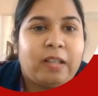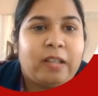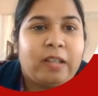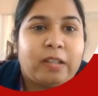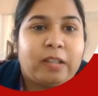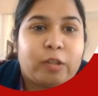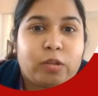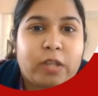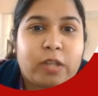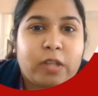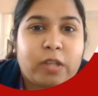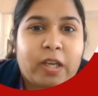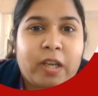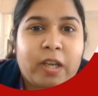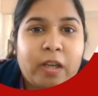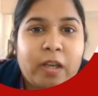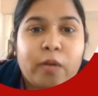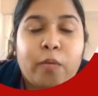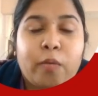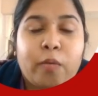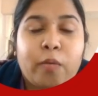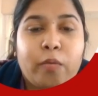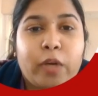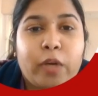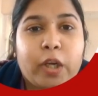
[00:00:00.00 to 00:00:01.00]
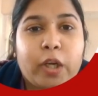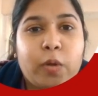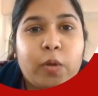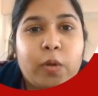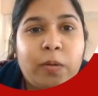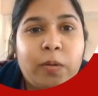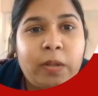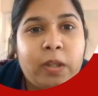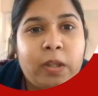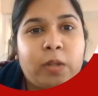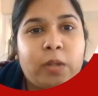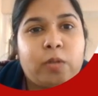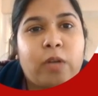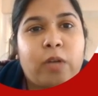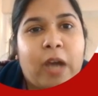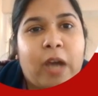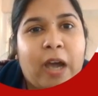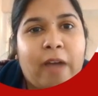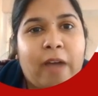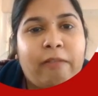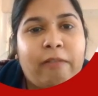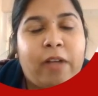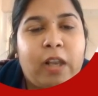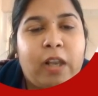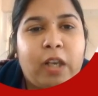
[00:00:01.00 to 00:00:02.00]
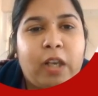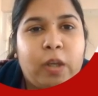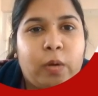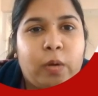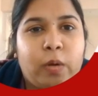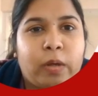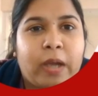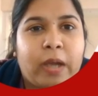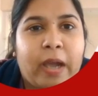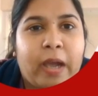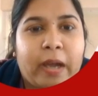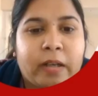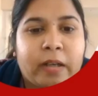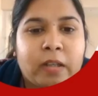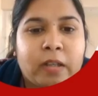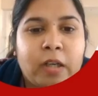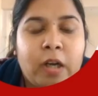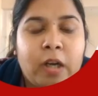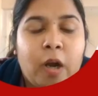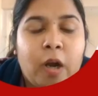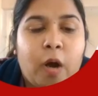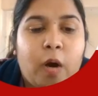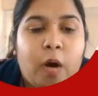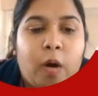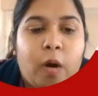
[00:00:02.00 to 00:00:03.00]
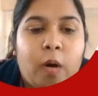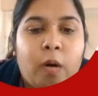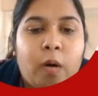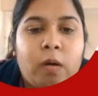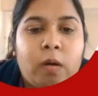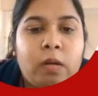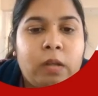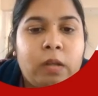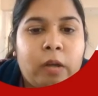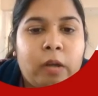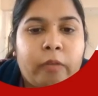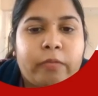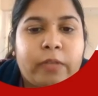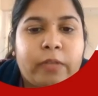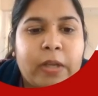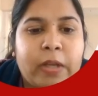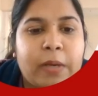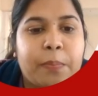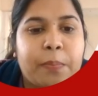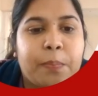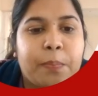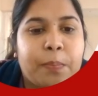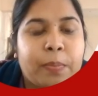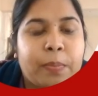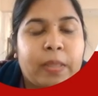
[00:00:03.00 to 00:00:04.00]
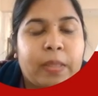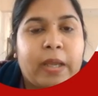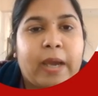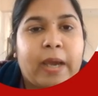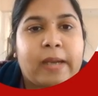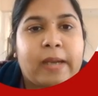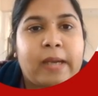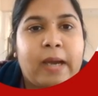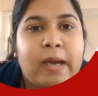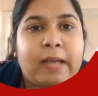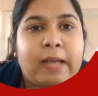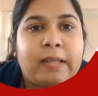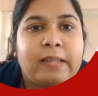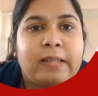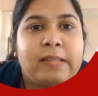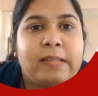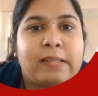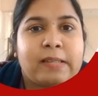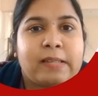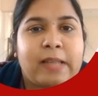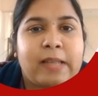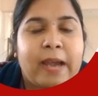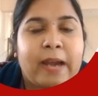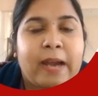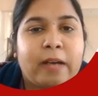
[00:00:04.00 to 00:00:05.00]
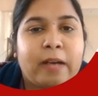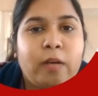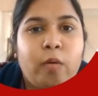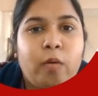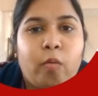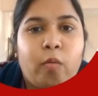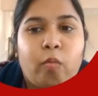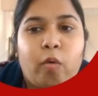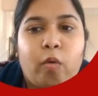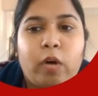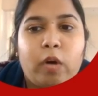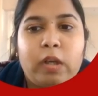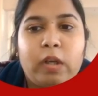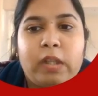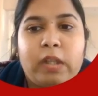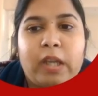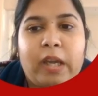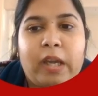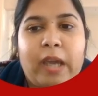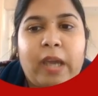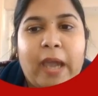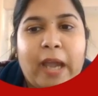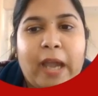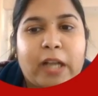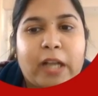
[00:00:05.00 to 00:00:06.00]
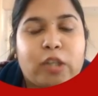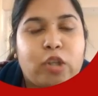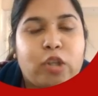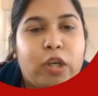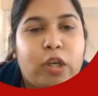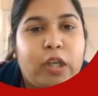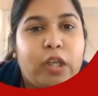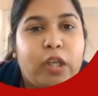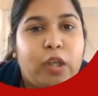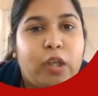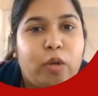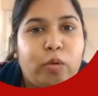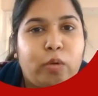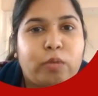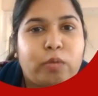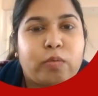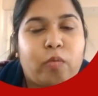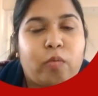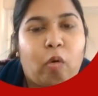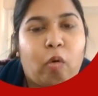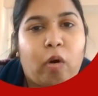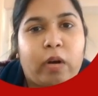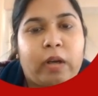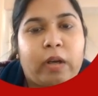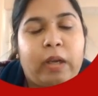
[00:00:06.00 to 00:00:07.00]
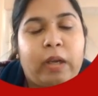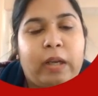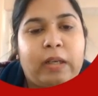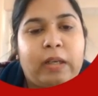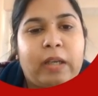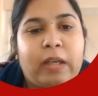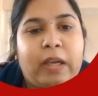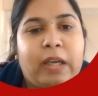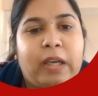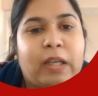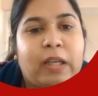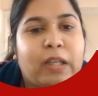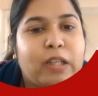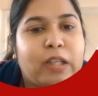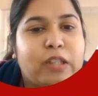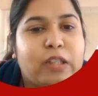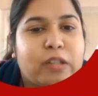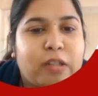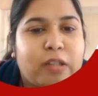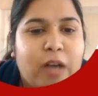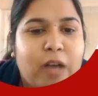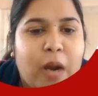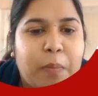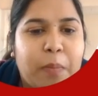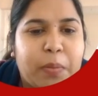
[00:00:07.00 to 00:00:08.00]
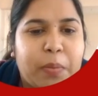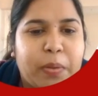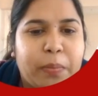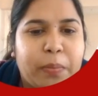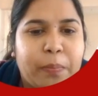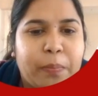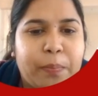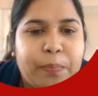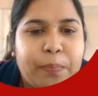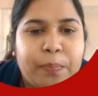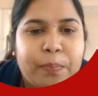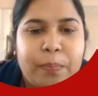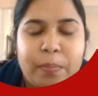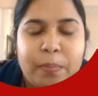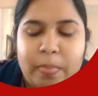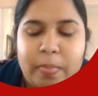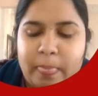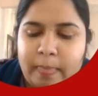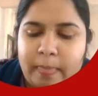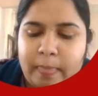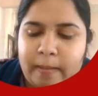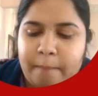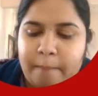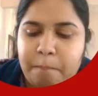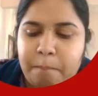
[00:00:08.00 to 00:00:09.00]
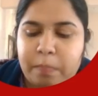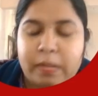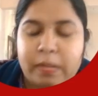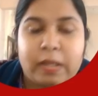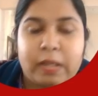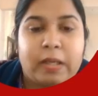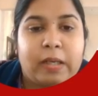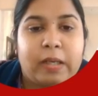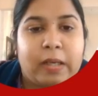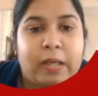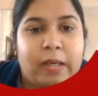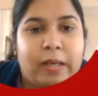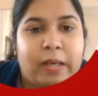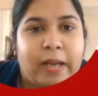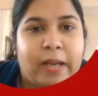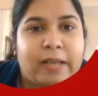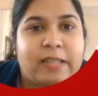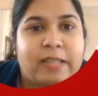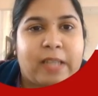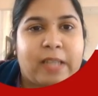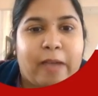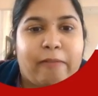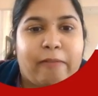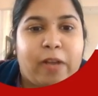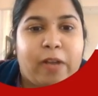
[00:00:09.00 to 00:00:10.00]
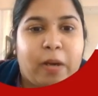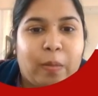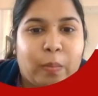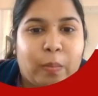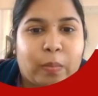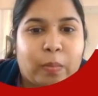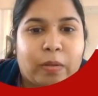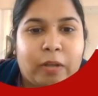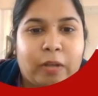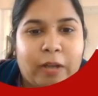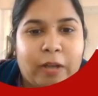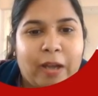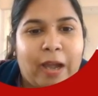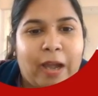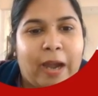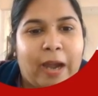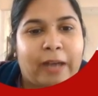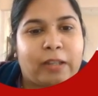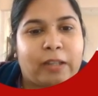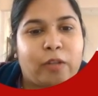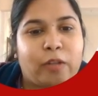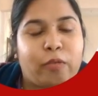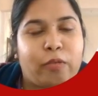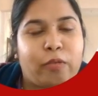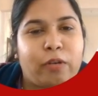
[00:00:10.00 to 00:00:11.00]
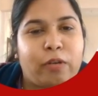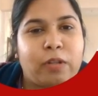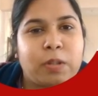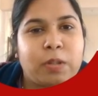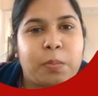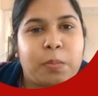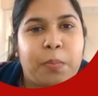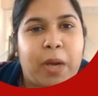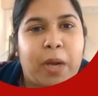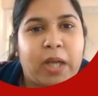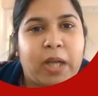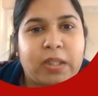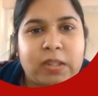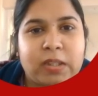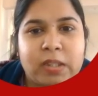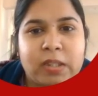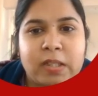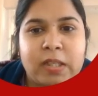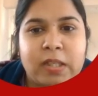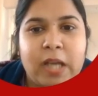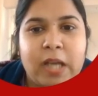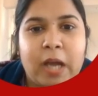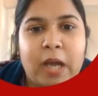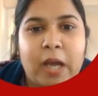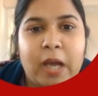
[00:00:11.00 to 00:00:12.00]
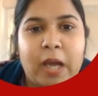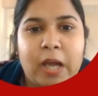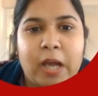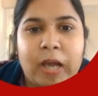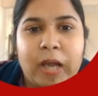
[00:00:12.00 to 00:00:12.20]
Today, we are going to have a look at all of them and understand what they actually use for in an English grammar. Let's have a look at the first part, noun.